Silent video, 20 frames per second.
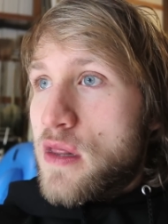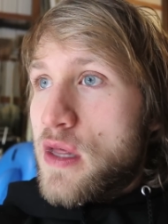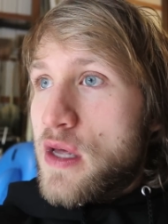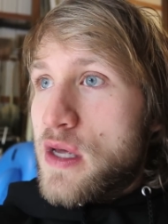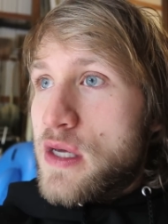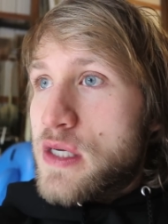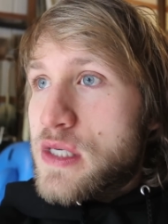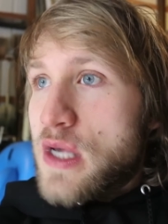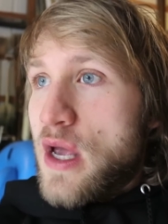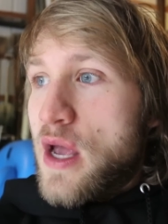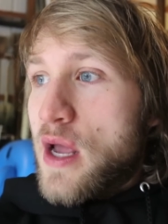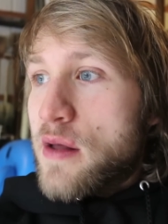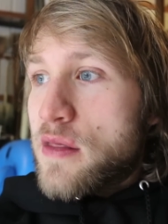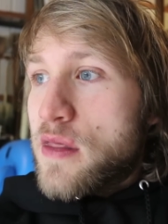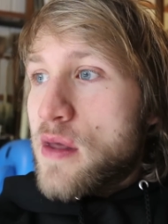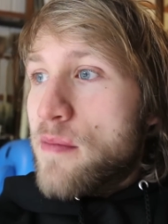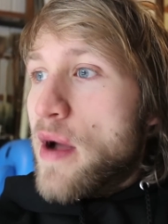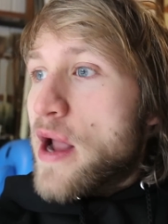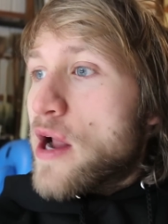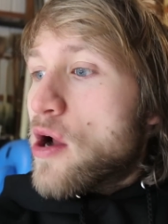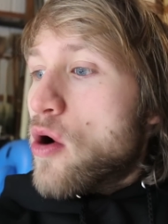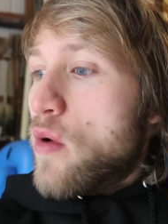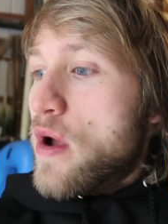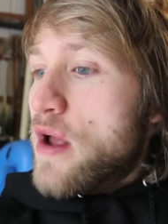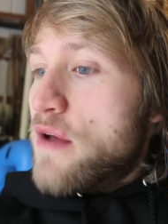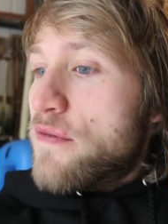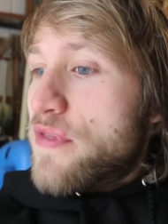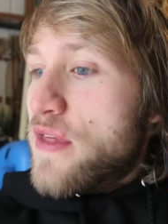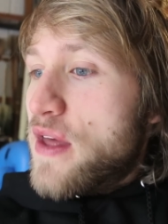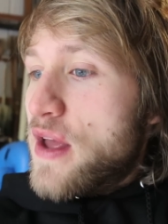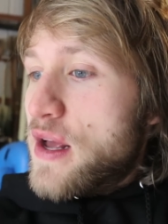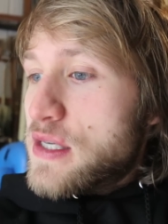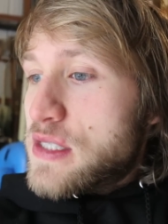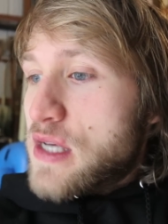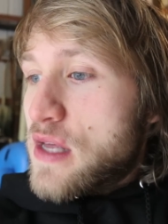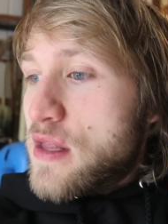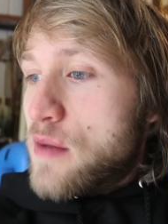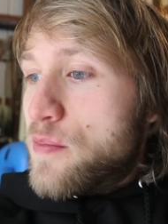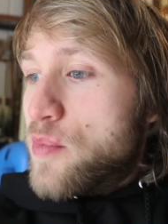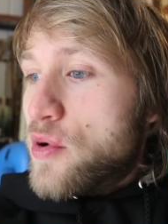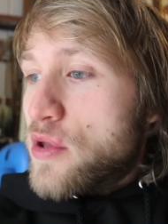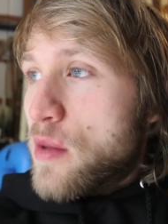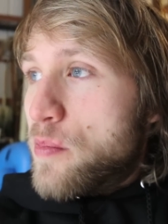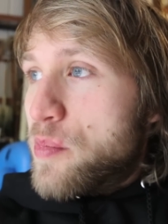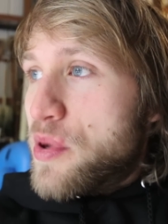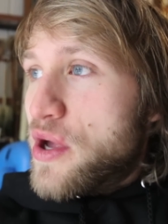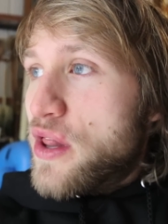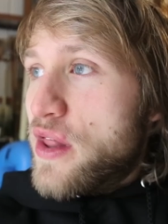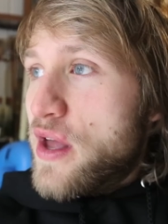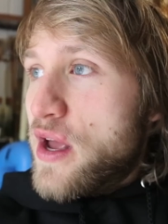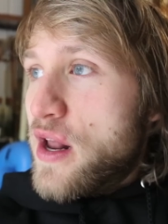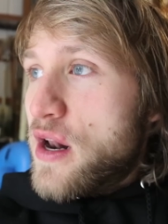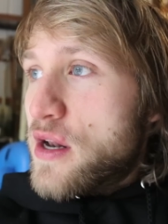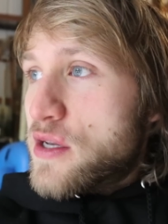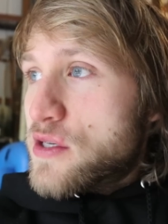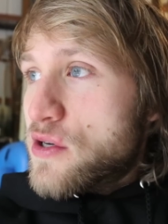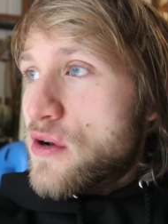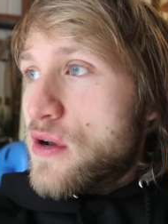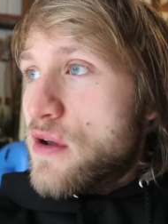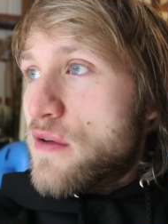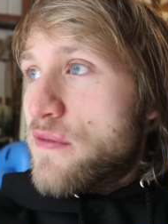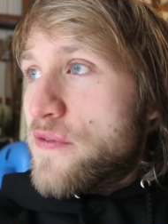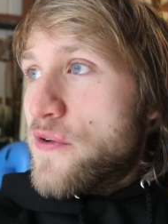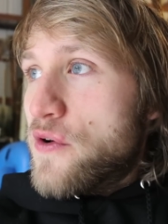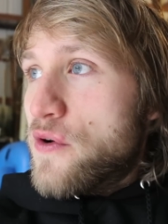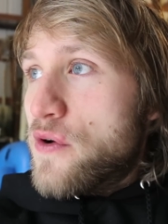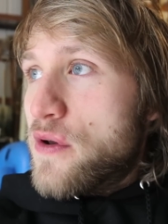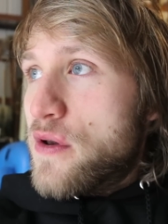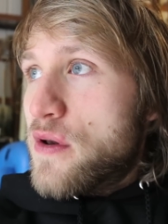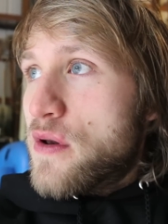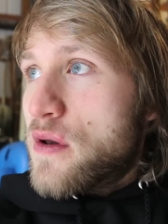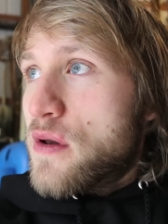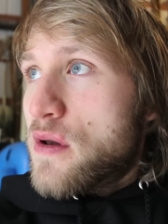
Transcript: these like the microwave things. How they put the pill in and it turned into food.